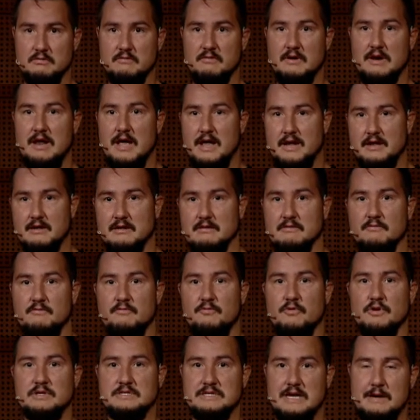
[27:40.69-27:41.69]
Like,
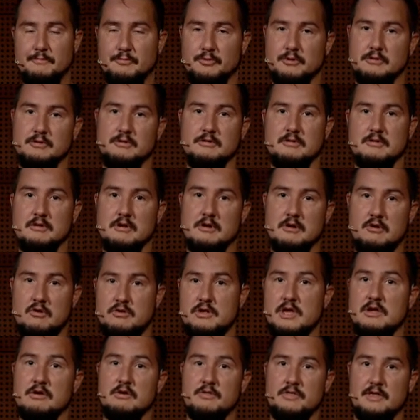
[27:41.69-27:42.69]
for example,
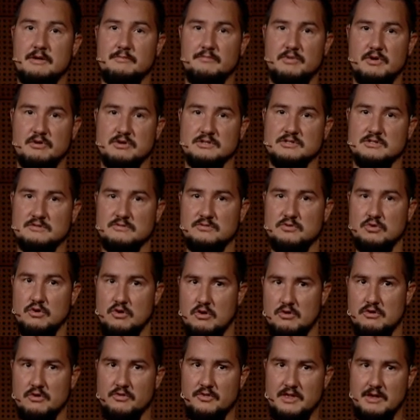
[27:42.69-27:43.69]
locking on them, because to
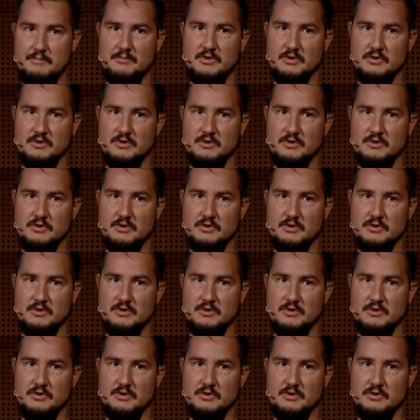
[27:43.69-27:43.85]
lock on them,